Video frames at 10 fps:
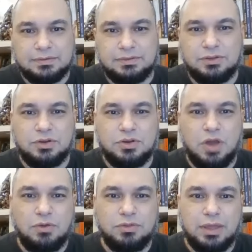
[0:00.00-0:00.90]
Do you
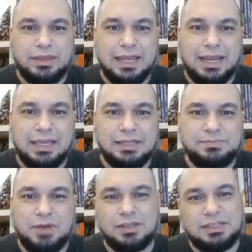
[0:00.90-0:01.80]
know the links?
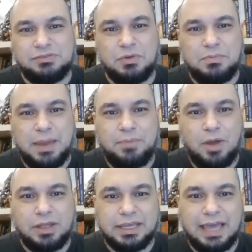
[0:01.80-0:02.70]
Because this will be a
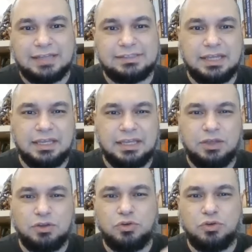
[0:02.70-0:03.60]
podcast in
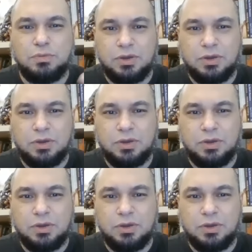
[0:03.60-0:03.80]
YouTube.